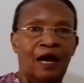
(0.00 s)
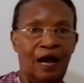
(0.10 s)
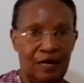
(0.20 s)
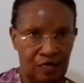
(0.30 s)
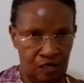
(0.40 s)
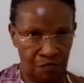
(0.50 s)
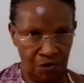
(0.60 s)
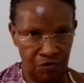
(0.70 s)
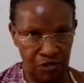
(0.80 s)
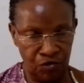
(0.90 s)
and the
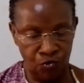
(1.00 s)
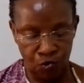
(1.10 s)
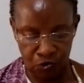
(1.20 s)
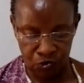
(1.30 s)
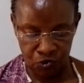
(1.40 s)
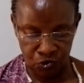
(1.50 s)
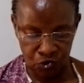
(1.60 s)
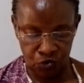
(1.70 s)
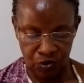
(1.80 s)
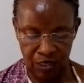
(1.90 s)
demerit goods
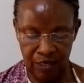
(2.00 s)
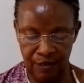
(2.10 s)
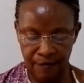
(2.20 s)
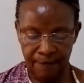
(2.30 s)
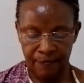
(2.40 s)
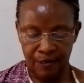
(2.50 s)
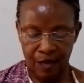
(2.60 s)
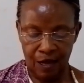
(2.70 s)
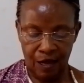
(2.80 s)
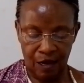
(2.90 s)
usually
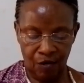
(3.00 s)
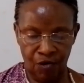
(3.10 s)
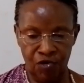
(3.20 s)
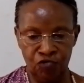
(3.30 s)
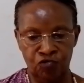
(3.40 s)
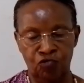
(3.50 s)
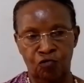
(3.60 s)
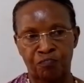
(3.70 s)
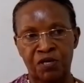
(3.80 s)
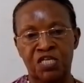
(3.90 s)
are going to
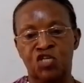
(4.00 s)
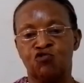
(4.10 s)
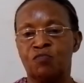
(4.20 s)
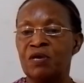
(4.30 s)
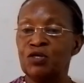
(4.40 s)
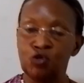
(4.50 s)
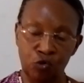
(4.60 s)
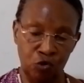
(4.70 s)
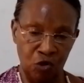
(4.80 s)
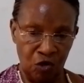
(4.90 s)
be detrimental
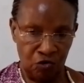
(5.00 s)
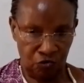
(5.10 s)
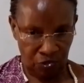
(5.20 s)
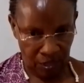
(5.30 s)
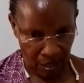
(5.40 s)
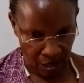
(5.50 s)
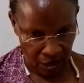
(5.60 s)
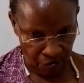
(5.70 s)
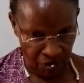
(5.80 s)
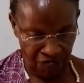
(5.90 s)
to the
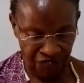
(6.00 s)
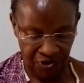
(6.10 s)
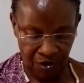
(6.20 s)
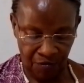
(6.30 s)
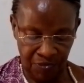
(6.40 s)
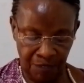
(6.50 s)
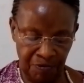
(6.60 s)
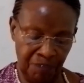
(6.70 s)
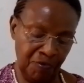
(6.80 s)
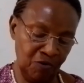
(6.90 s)
welfare of the
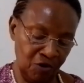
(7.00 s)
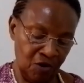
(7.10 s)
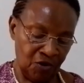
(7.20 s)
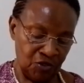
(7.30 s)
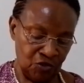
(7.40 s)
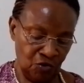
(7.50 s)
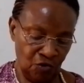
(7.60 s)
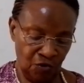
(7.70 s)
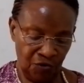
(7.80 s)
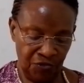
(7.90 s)
people,
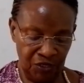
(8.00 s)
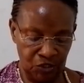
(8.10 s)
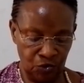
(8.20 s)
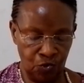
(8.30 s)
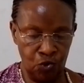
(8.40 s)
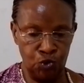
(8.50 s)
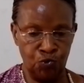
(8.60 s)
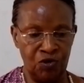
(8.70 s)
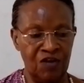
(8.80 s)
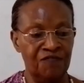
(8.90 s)
so these goods will
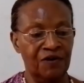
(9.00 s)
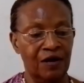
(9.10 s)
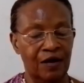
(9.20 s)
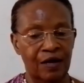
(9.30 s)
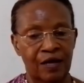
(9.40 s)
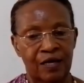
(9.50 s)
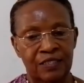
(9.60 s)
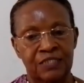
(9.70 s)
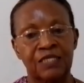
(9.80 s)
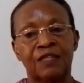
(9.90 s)
never
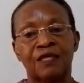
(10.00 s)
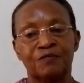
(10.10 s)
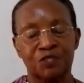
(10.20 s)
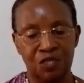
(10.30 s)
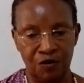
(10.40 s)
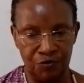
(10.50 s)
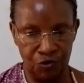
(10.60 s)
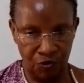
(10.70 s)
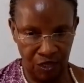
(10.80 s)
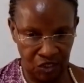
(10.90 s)
see themselves on
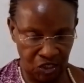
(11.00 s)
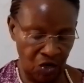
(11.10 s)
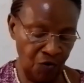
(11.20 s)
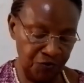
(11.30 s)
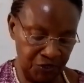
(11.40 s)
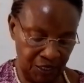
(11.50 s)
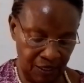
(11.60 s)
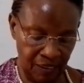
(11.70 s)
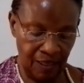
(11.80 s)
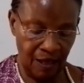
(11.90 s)
the shelves in
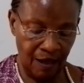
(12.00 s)
the